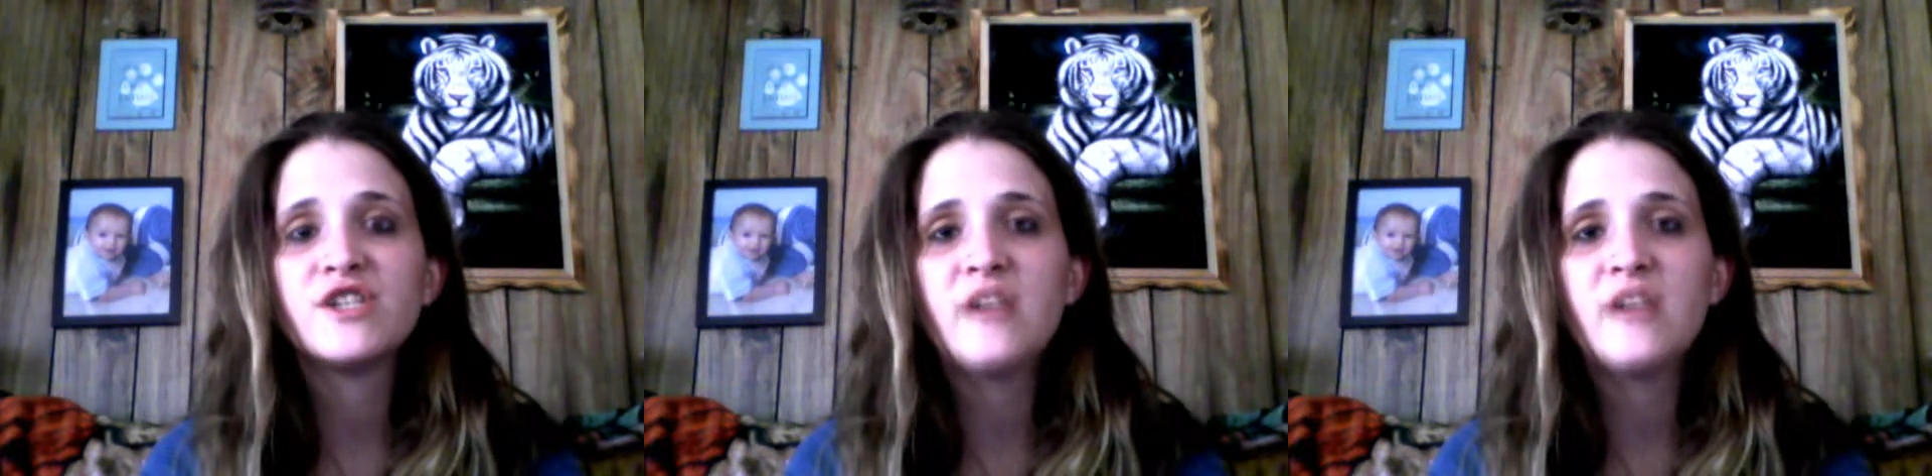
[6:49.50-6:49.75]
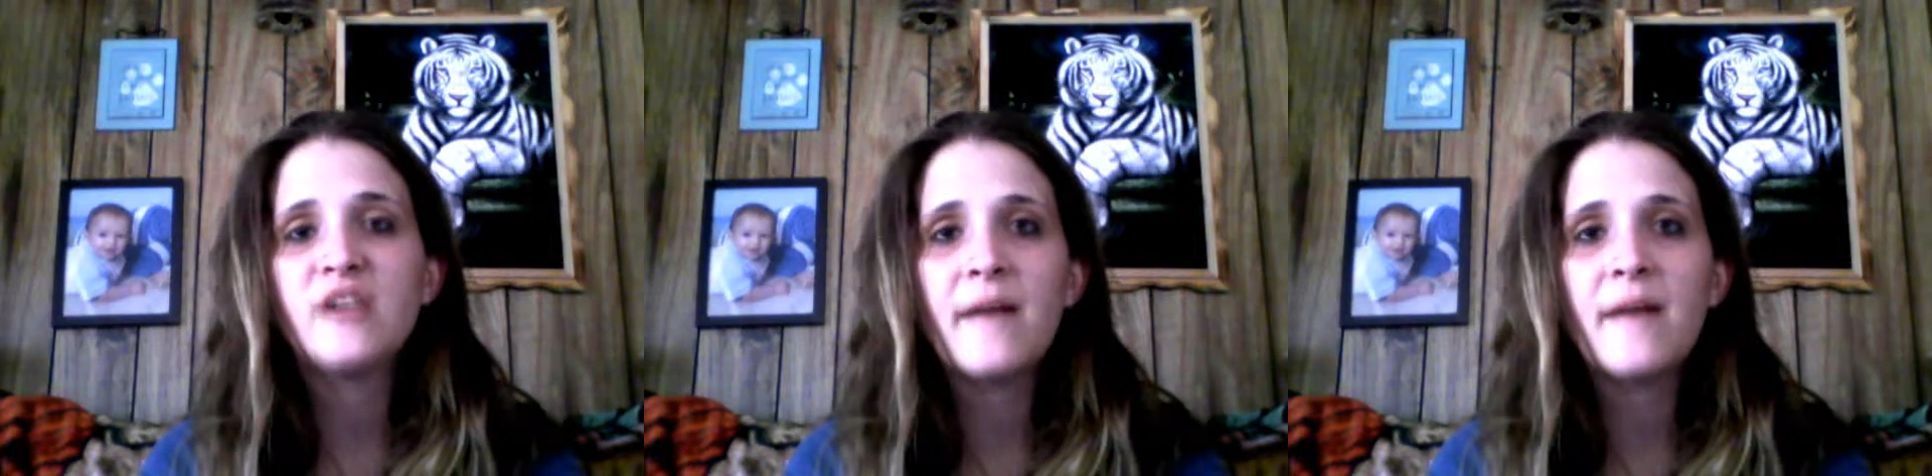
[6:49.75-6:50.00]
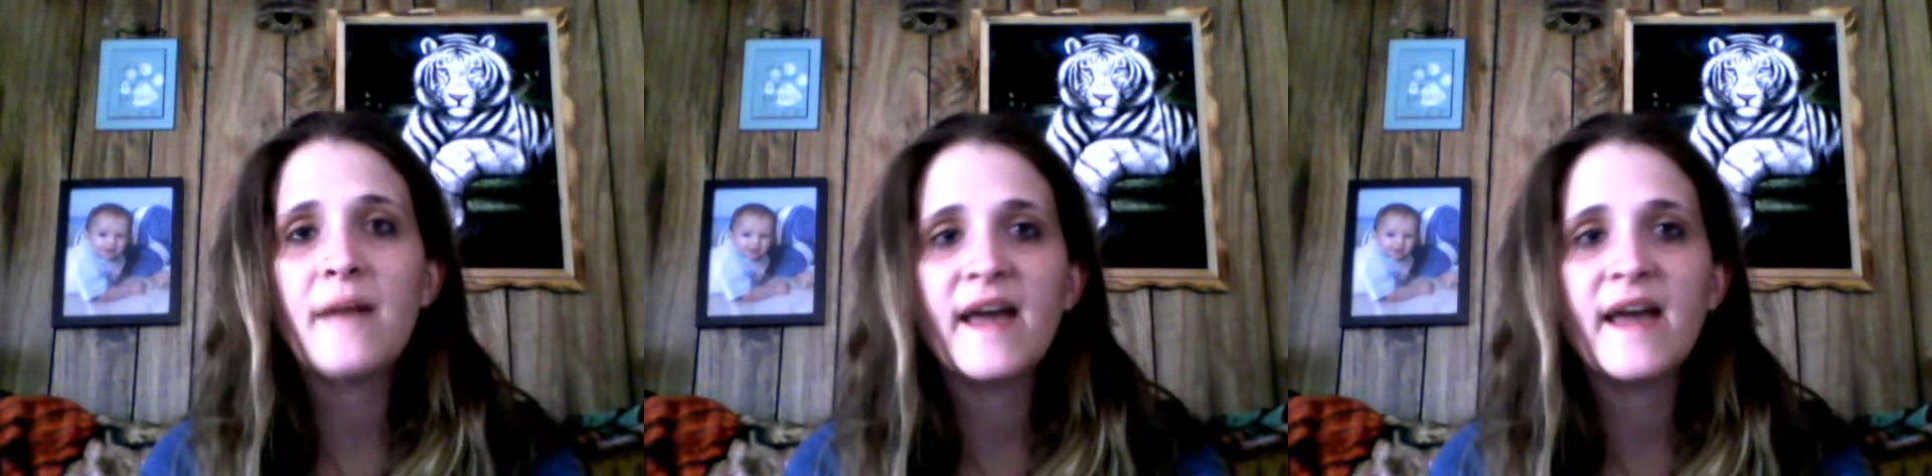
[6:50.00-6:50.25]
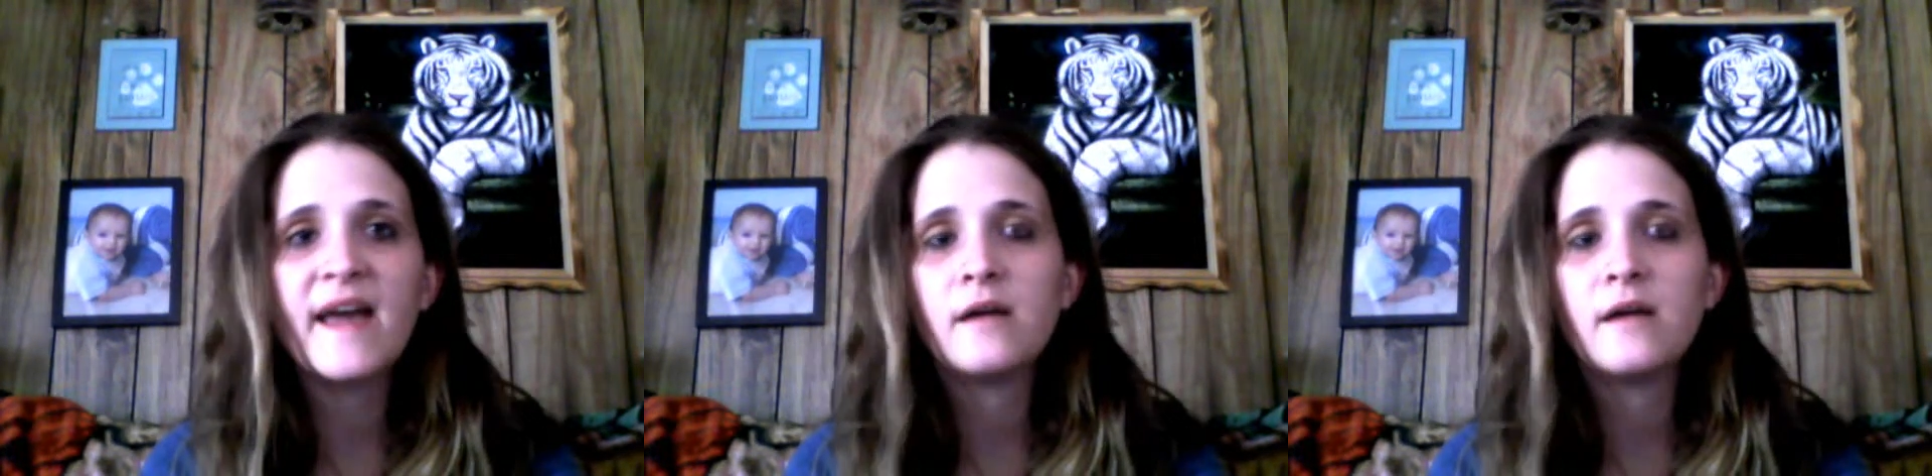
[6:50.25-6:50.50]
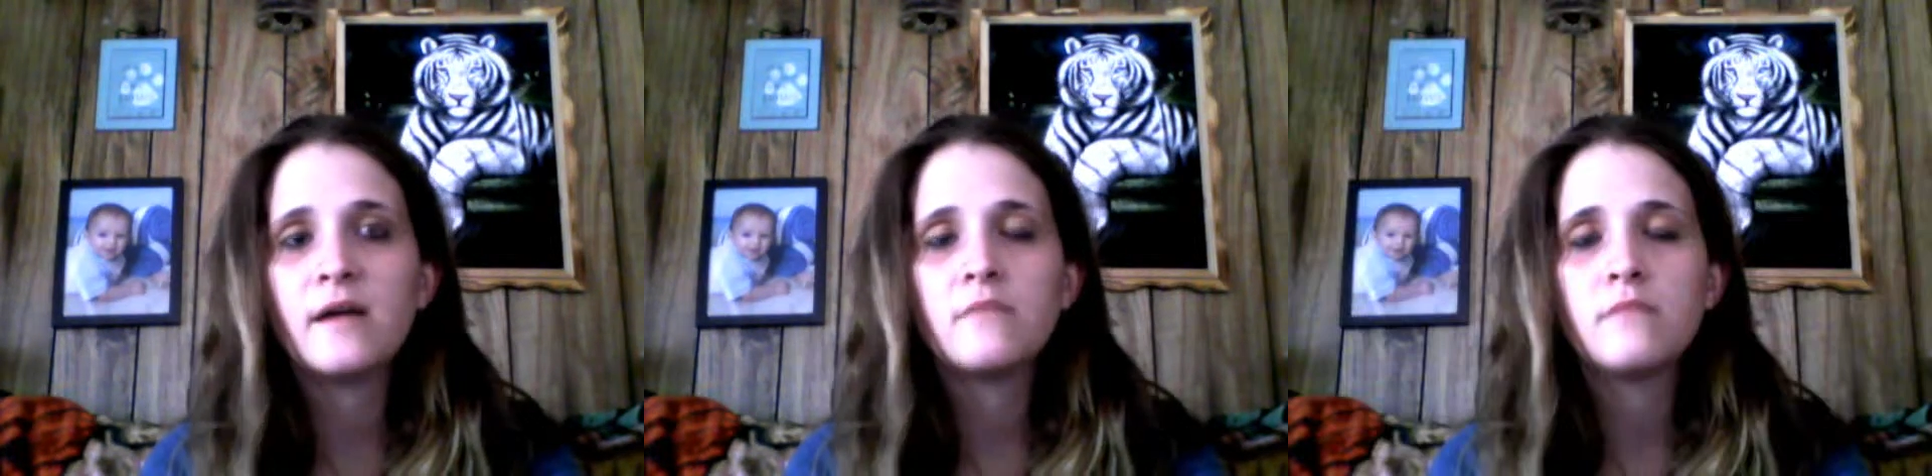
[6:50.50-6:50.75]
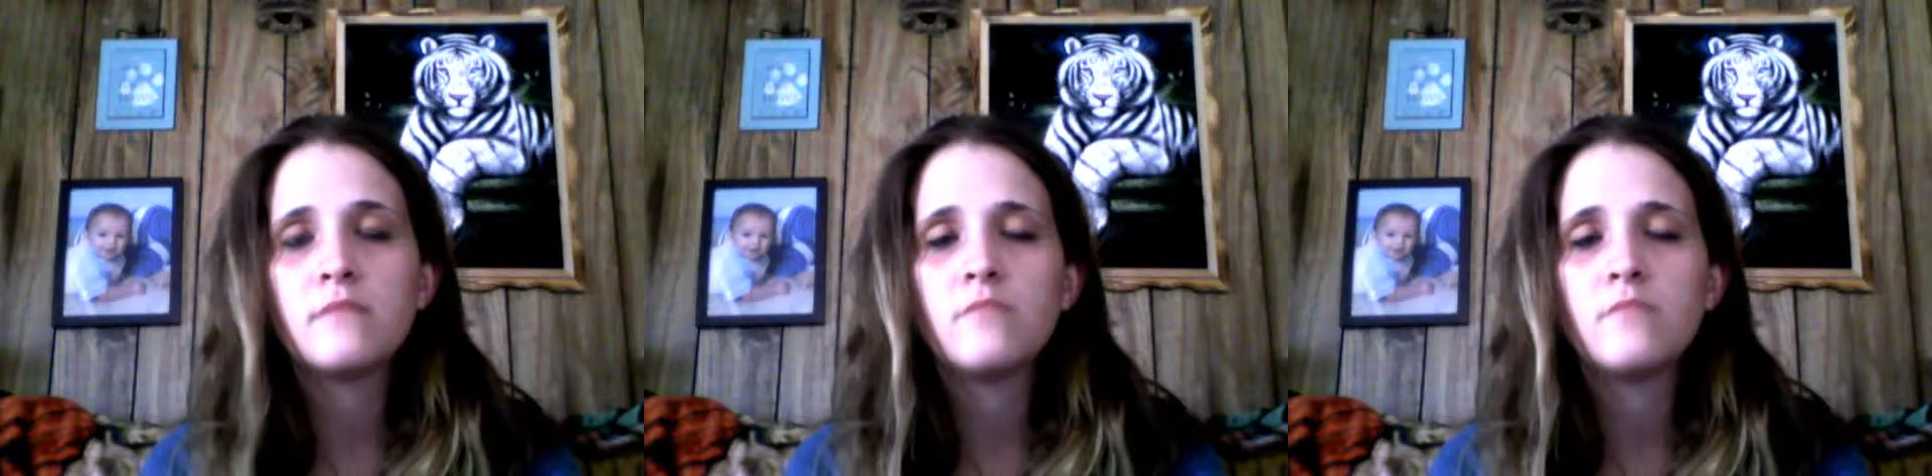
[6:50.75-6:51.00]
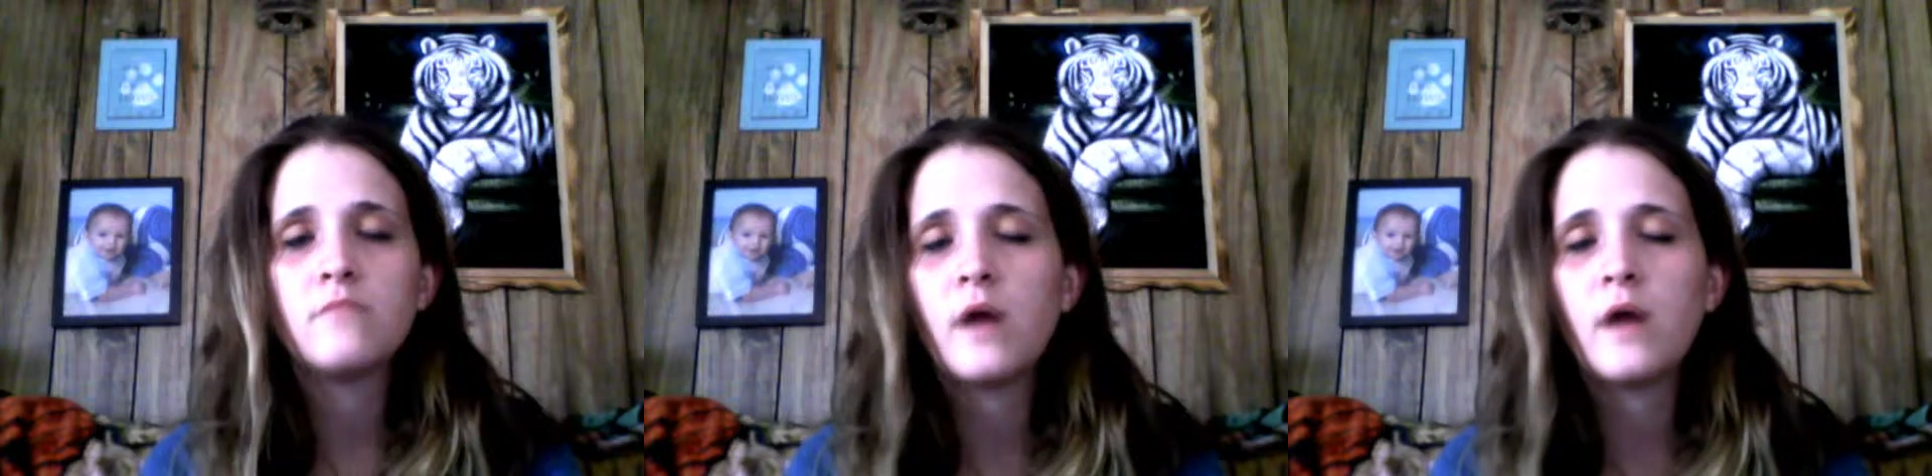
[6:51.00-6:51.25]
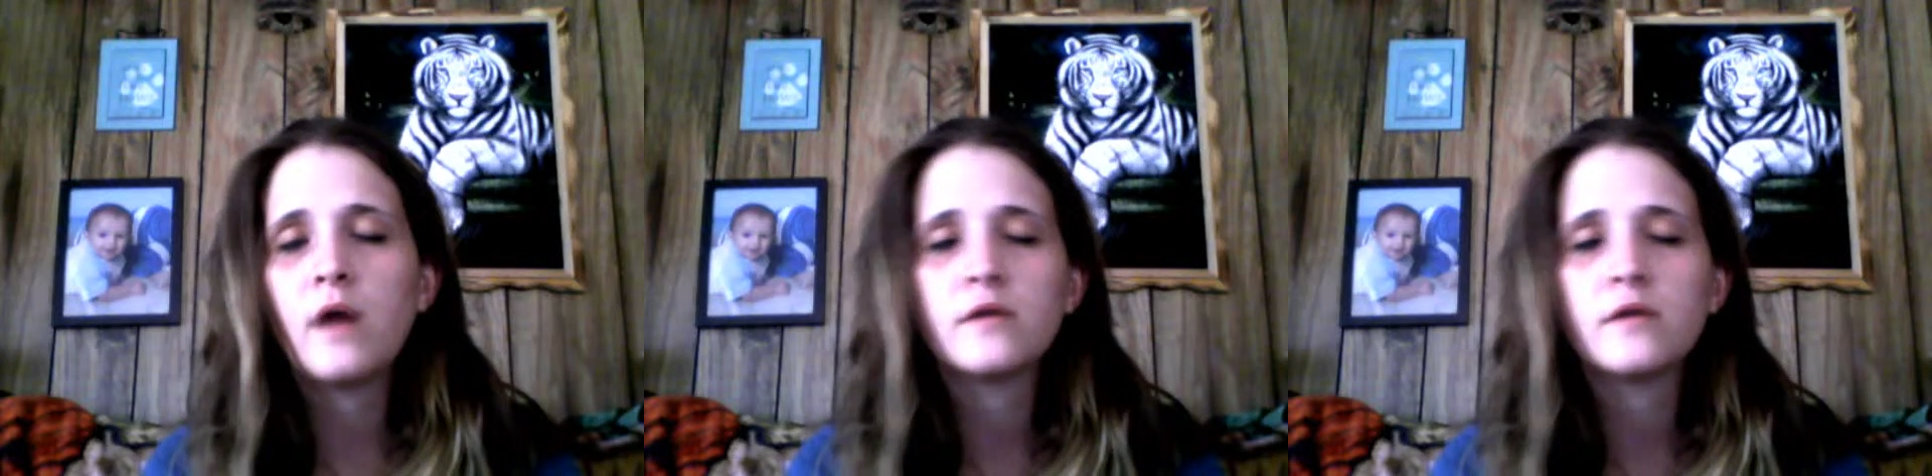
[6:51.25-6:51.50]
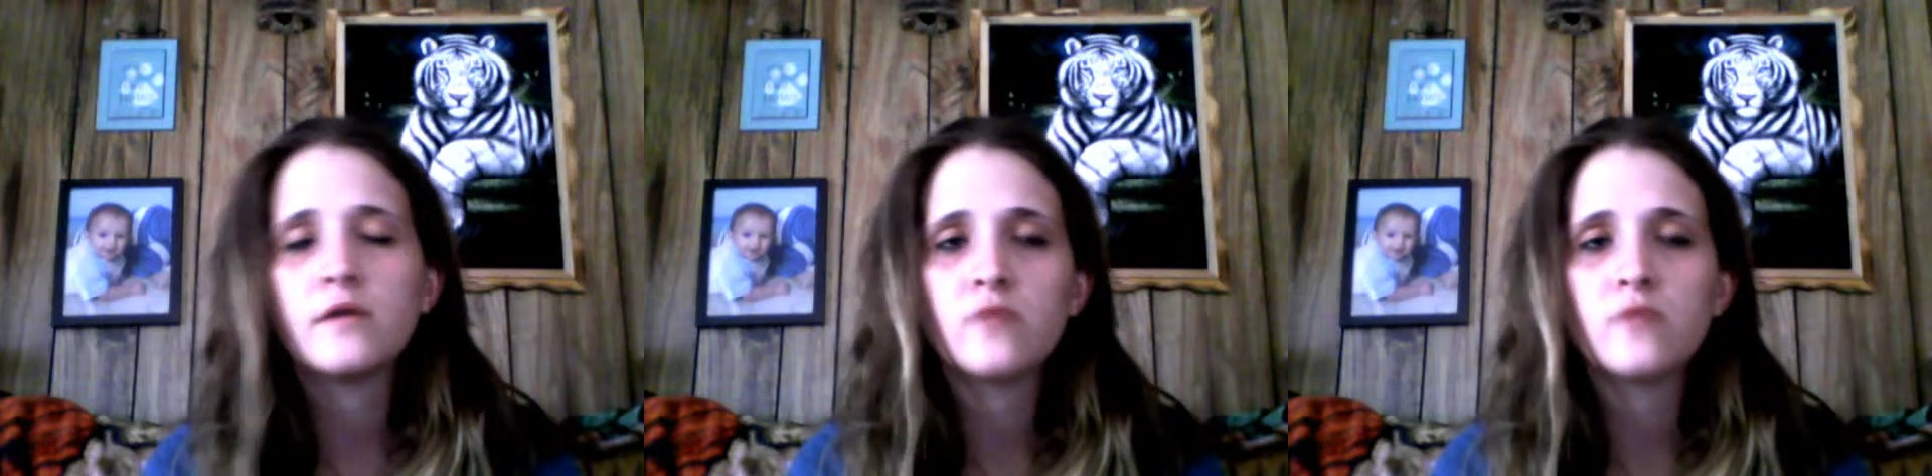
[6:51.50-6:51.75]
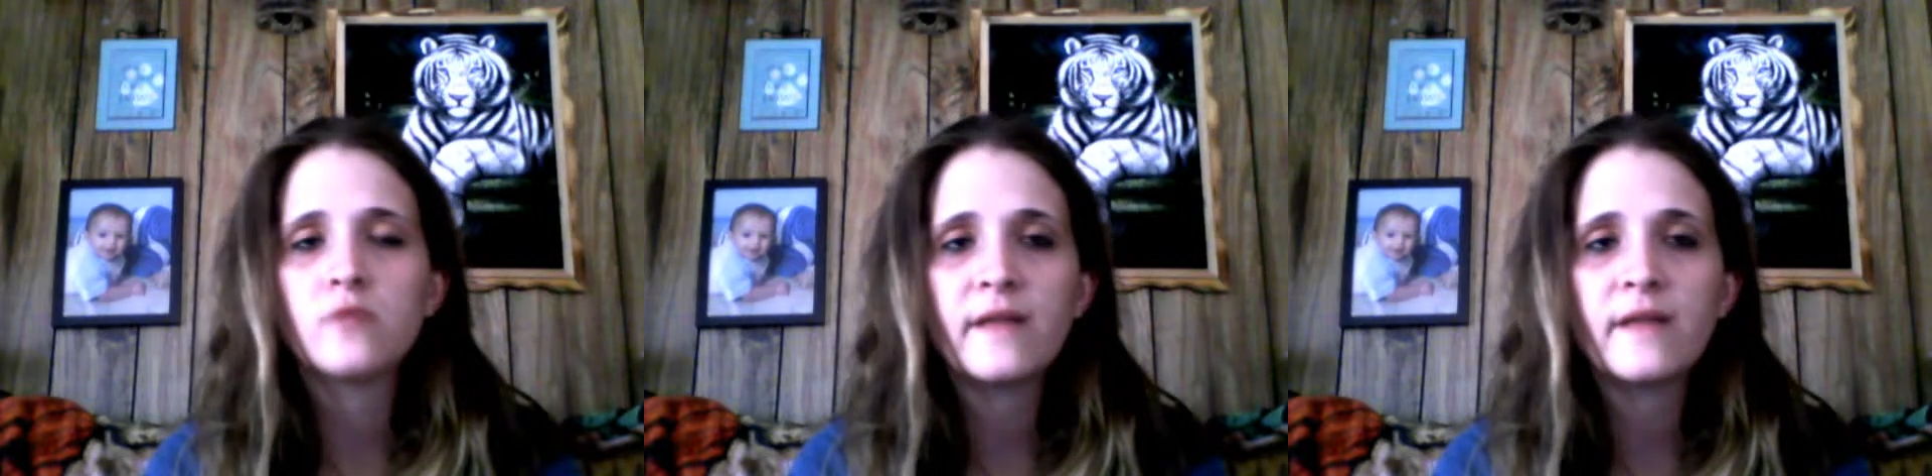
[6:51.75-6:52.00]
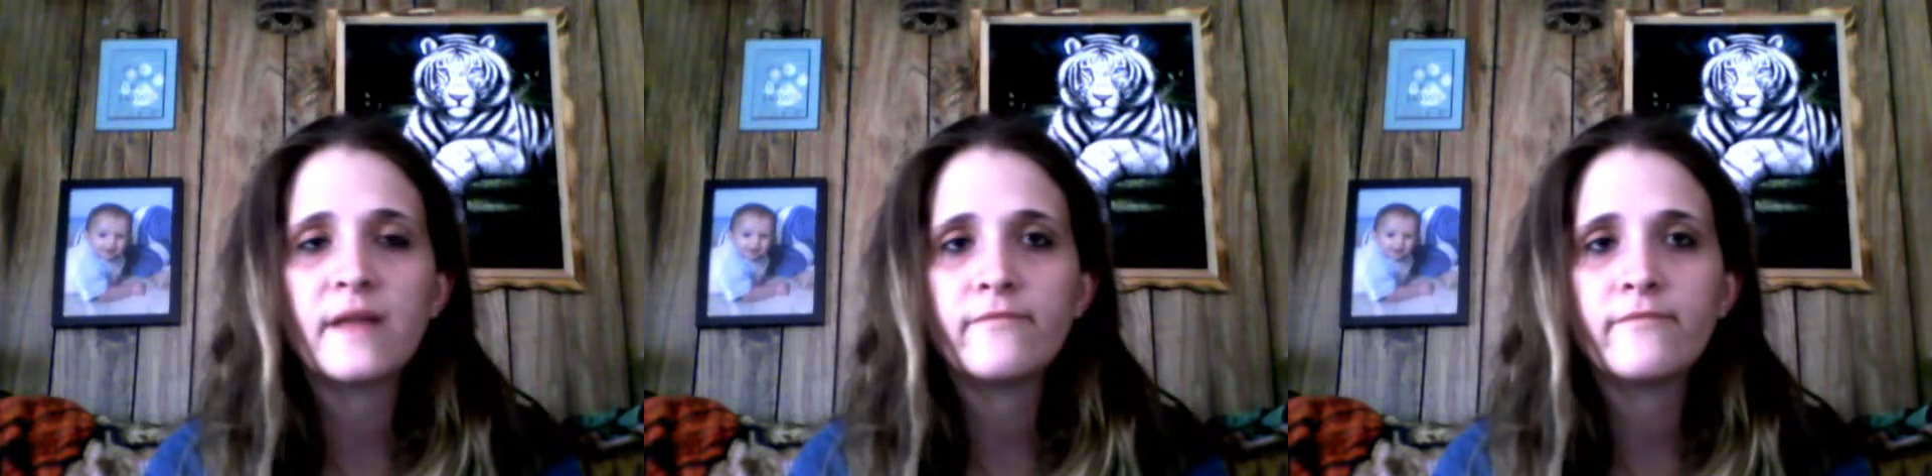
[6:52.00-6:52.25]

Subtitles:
and pay God knows what, like